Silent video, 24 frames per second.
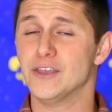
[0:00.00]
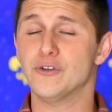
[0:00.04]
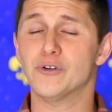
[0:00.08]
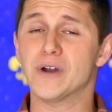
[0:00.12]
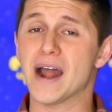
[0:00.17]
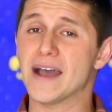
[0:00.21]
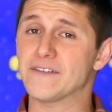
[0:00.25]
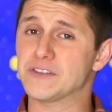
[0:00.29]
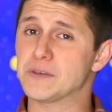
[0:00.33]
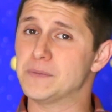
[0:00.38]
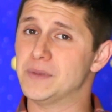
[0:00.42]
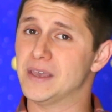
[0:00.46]
You don't
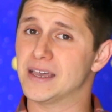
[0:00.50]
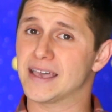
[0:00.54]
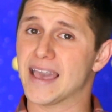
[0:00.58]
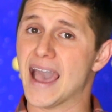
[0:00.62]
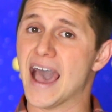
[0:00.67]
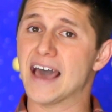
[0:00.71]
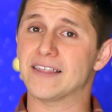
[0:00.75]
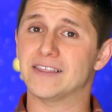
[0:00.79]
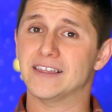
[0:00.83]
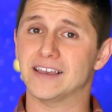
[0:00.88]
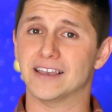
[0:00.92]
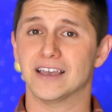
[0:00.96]
have to be a
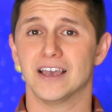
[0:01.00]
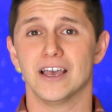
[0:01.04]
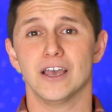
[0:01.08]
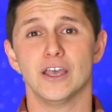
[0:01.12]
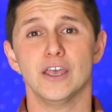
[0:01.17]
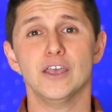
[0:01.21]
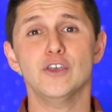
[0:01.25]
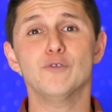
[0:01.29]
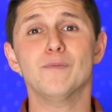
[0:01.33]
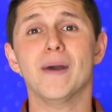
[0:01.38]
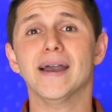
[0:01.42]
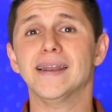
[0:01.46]
Catholic.
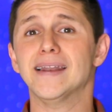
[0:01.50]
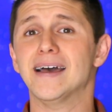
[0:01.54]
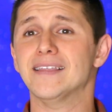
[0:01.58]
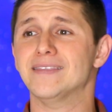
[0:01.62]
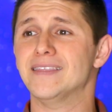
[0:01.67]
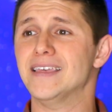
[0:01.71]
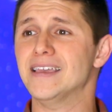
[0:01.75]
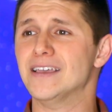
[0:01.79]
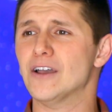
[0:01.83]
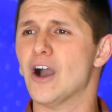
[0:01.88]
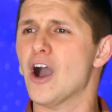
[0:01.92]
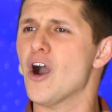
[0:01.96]
You might not
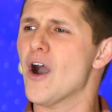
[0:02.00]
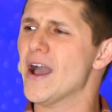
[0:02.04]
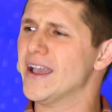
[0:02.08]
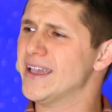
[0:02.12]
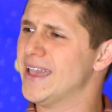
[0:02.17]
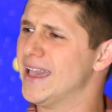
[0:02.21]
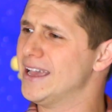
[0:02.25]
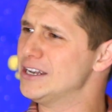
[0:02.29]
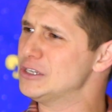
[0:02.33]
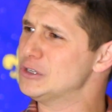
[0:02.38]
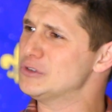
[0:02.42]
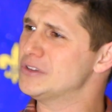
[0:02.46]
think, oh, I
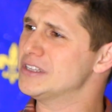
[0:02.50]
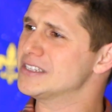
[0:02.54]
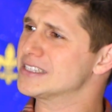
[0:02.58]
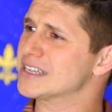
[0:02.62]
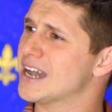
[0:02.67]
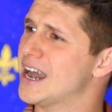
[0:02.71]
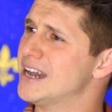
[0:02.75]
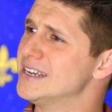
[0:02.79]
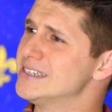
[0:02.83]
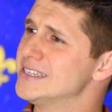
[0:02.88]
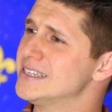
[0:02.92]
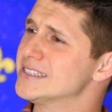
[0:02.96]
can't do this
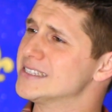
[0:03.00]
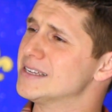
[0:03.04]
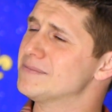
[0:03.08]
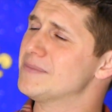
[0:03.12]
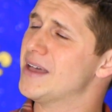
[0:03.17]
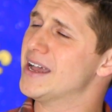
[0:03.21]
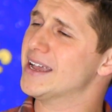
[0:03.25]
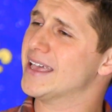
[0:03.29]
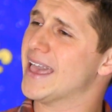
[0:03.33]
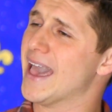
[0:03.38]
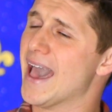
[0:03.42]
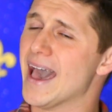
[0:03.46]
contest, I'm
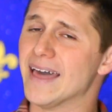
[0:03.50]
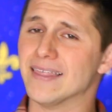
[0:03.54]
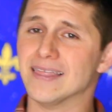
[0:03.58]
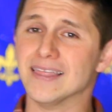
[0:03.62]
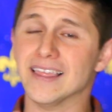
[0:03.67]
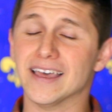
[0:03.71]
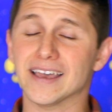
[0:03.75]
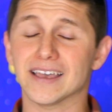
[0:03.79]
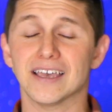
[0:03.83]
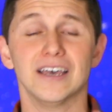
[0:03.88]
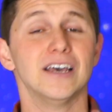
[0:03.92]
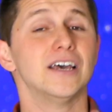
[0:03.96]
not
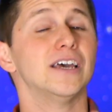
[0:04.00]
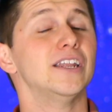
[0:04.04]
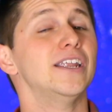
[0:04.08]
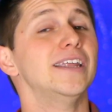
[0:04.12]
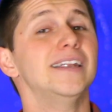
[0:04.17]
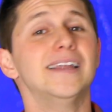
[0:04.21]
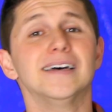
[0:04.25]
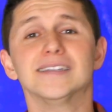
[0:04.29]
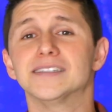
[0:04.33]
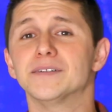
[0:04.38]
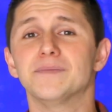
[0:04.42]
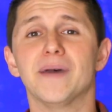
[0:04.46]
Catholic. It
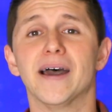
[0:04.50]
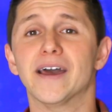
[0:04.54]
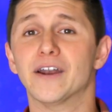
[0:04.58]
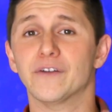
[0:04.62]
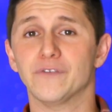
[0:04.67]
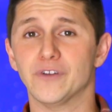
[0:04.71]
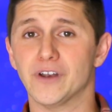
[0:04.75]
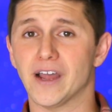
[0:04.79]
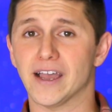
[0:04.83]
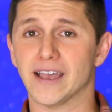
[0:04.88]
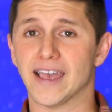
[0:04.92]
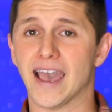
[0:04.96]
doesn't matter if
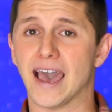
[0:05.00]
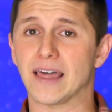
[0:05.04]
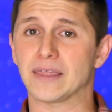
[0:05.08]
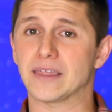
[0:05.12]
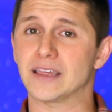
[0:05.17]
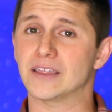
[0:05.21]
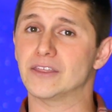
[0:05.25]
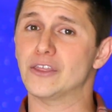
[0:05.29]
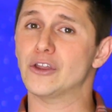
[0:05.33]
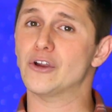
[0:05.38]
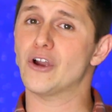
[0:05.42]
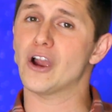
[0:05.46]
you're not
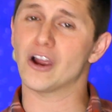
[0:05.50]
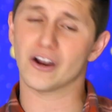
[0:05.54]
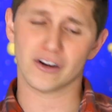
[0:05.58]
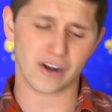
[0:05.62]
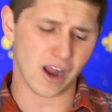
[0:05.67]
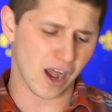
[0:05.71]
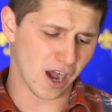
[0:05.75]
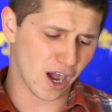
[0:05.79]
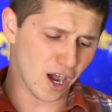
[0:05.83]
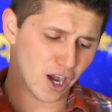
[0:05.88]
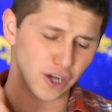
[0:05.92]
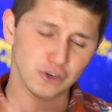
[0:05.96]
Catholic. There are
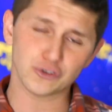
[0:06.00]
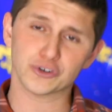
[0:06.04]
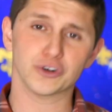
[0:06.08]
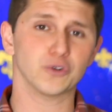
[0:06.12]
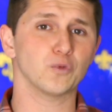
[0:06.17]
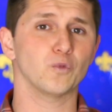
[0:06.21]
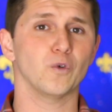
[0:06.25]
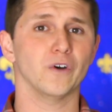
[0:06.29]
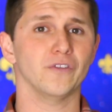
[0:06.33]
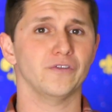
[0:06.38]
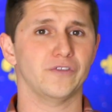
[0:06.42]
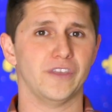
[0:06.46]

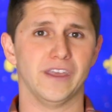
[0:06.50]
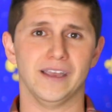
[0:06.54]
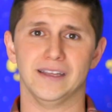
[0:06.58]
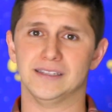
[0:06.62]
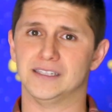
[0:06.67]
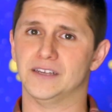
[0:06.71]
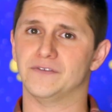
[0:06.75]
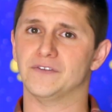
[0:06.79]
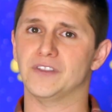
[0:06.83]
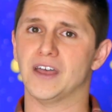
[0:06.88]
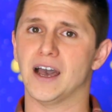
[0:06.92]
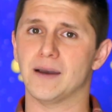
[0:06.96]
101 things,
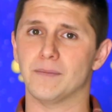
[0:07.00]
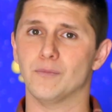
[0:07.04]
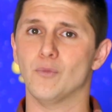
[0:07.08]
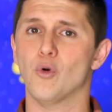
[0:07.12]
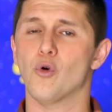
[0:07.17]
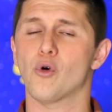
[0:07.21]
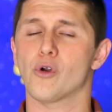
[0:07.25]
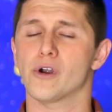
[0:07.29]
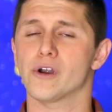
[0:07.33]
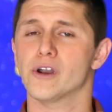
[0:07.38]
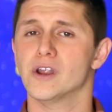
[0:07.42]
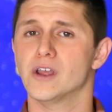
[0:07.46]
if not
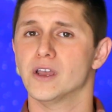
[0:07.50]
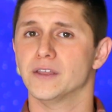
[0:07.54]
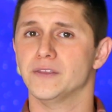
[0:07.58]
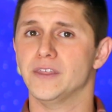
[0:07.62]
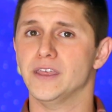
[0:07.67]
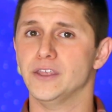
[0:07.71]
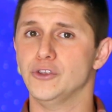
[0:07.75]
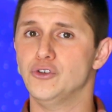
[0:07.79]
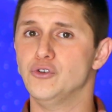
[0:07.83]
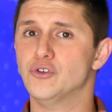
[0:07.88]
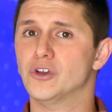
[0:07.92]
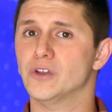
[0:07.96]
more,
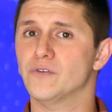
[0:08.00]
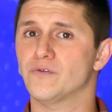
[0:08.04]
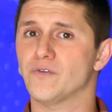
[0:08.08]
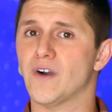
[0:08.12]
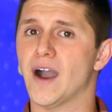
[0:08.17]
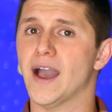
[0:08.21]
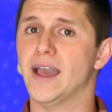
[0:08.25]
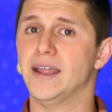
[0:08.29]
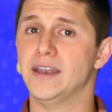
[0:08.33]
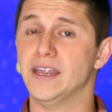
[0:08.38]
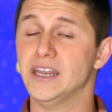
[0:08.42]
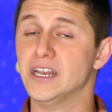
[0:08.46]
that you can
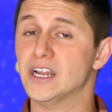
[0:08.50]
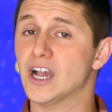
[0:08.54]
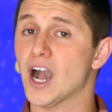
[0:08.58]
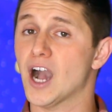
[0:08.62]
find in